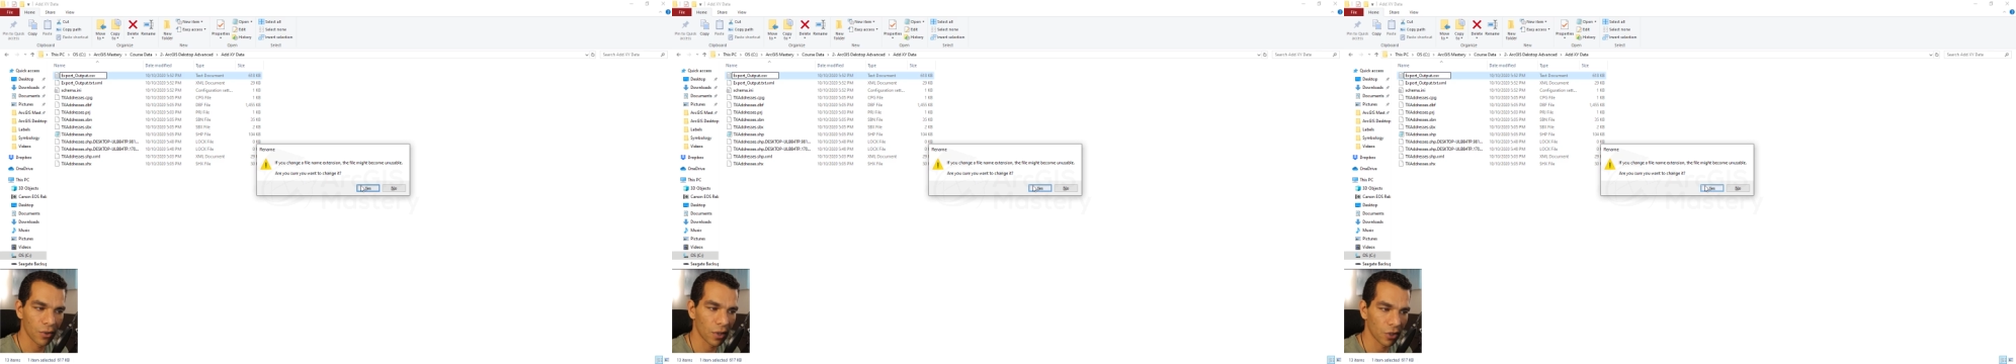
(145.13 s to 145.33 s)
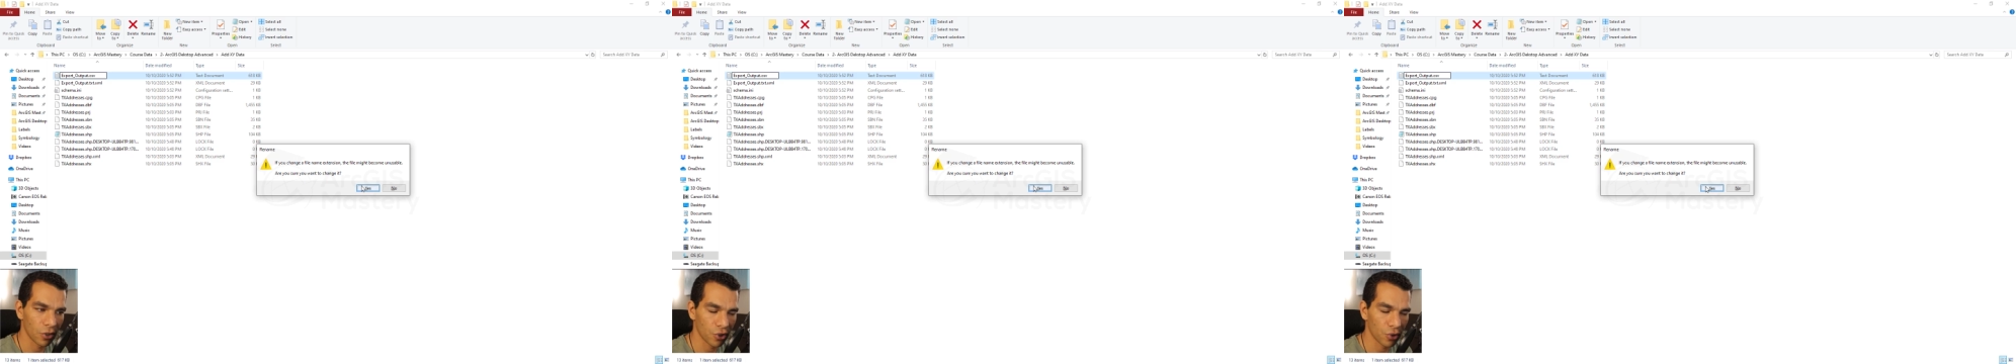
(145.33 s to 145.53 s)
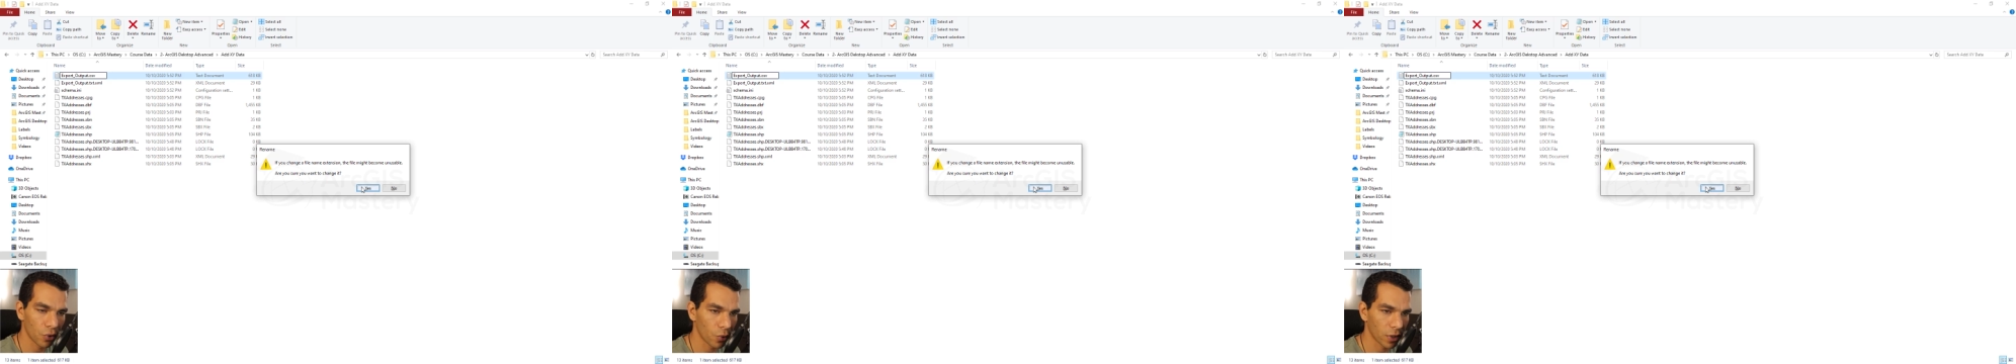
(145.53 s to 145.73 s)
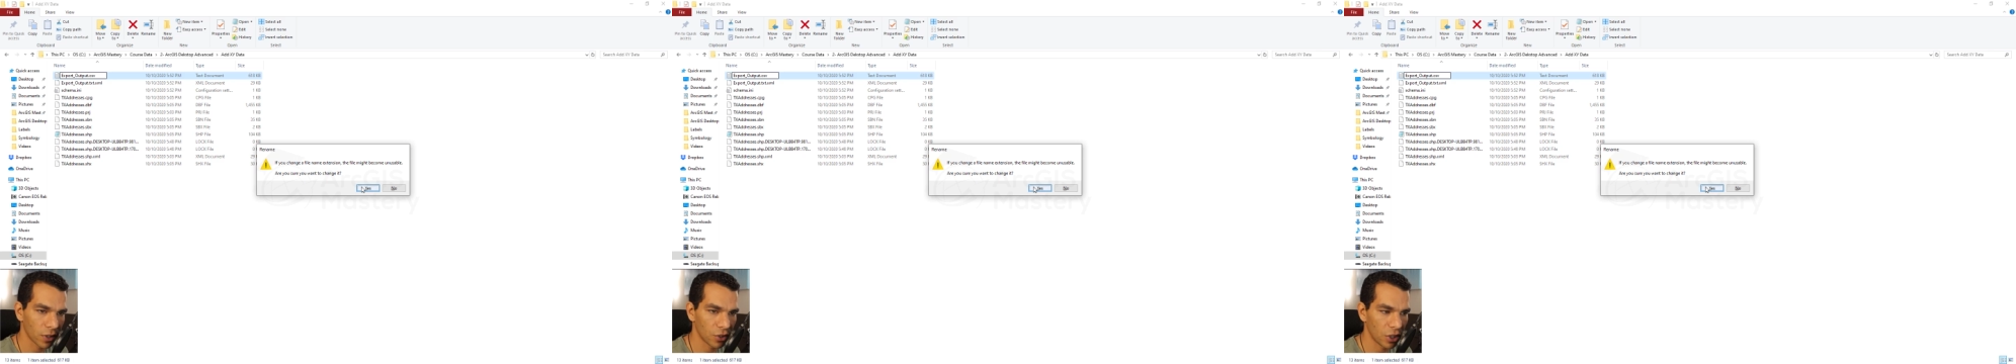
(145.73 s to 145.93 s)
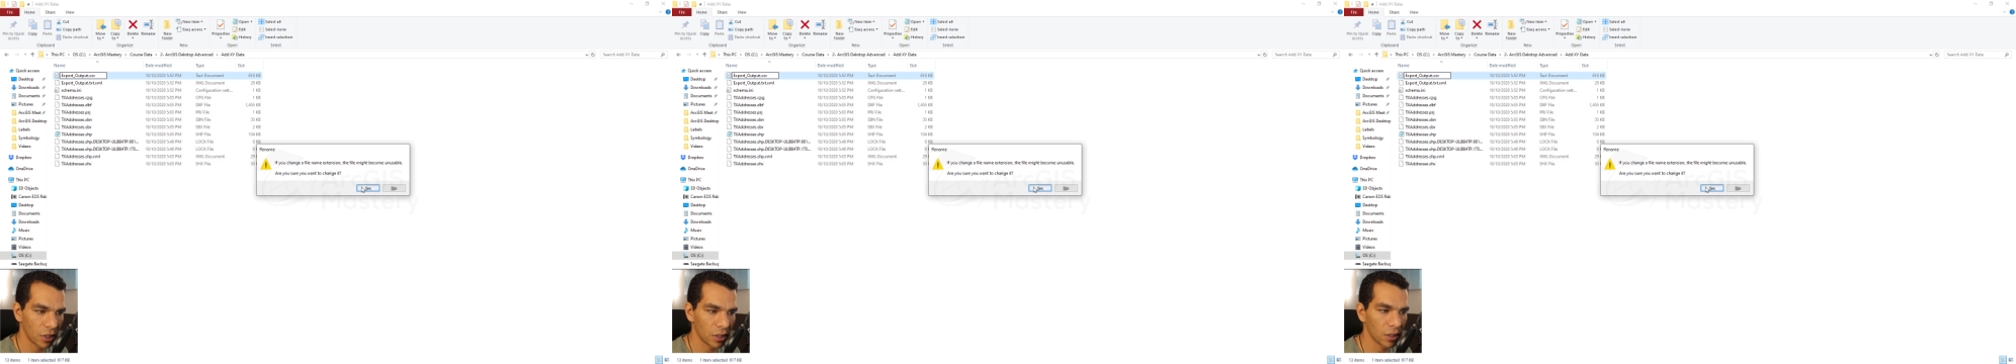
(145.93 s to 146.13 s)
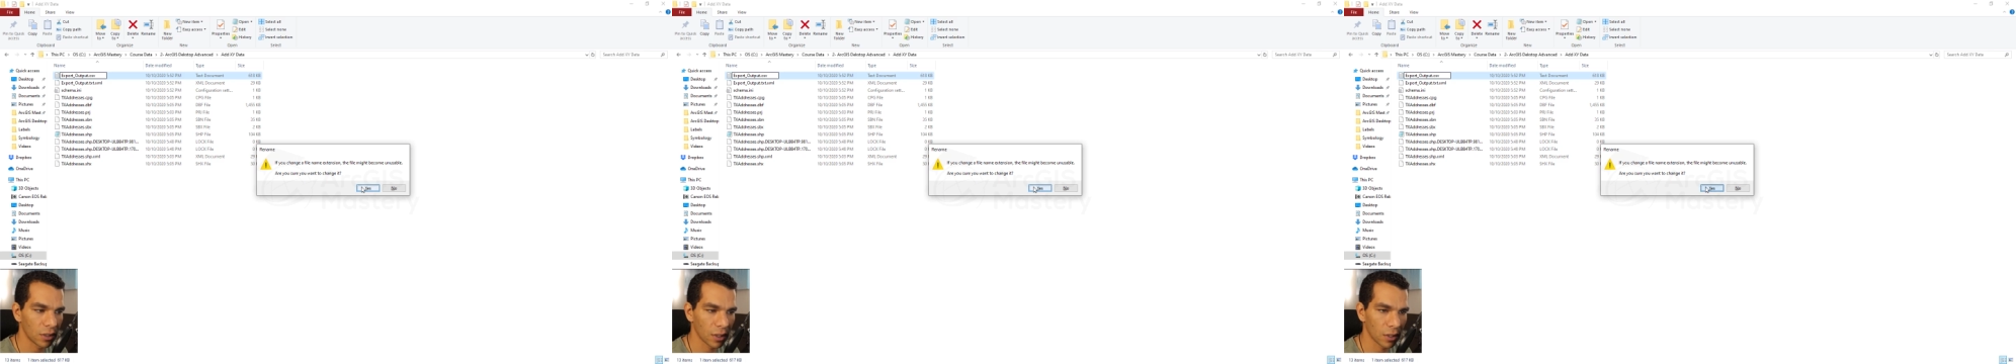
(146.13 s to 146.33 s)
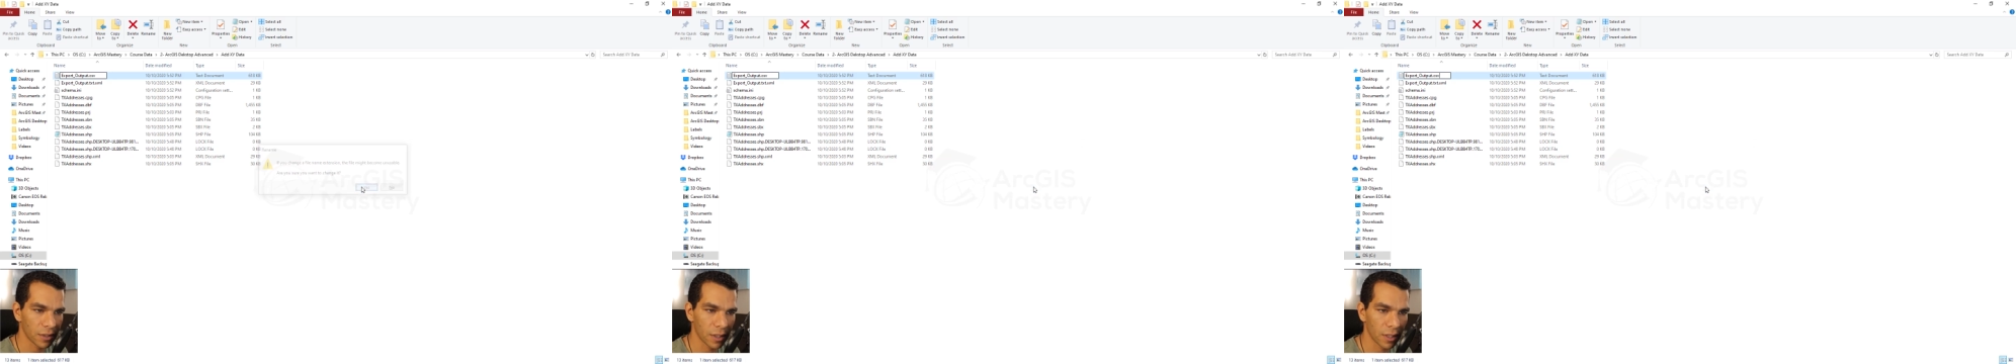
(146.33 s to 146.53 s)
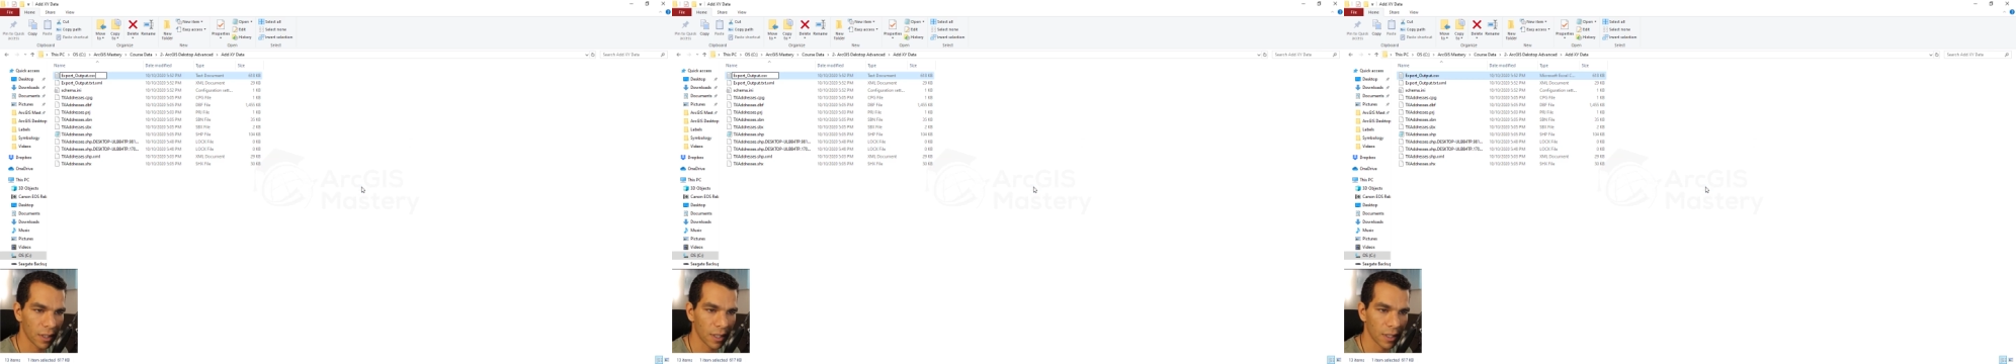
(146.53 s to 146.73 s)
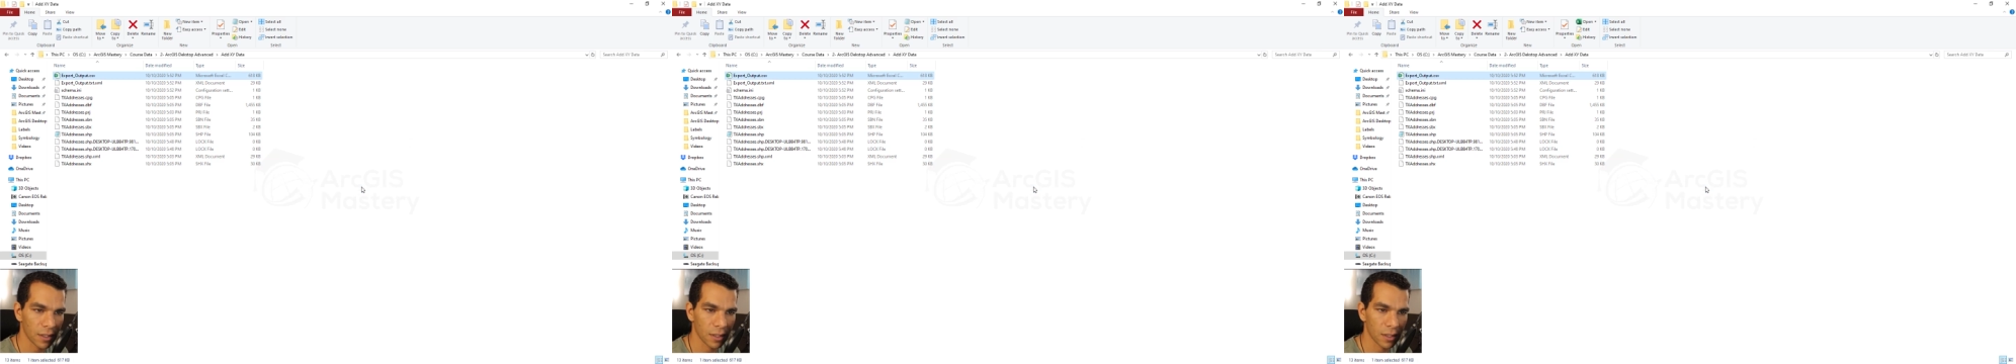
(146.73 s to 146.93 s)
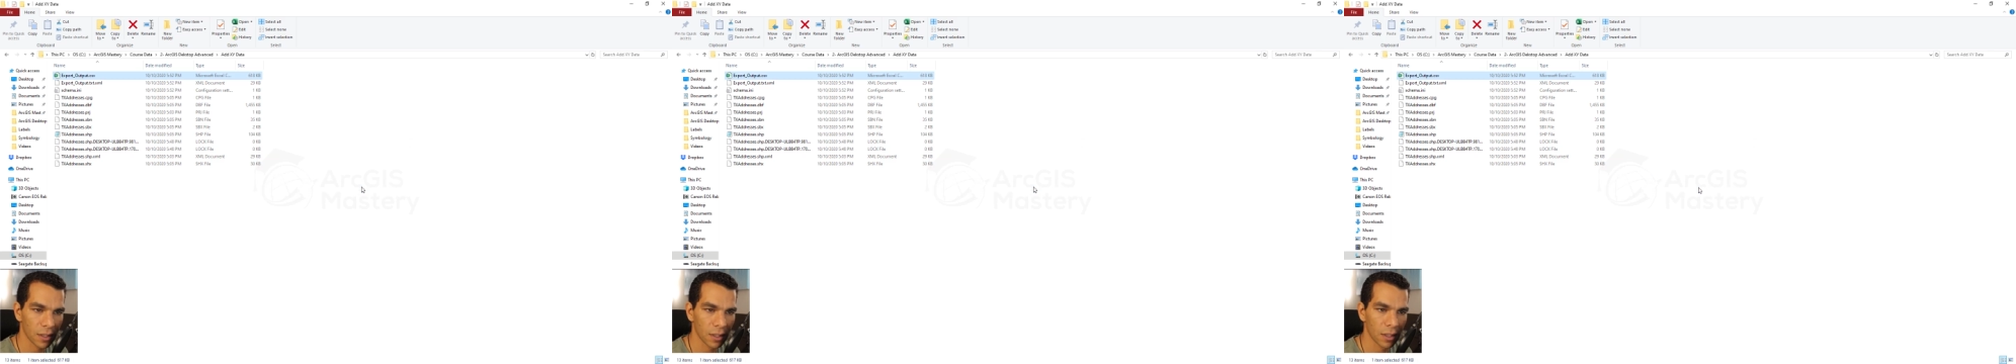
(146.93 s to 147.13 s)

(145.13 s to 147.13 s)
are you sure you want to change it? I'll say yes.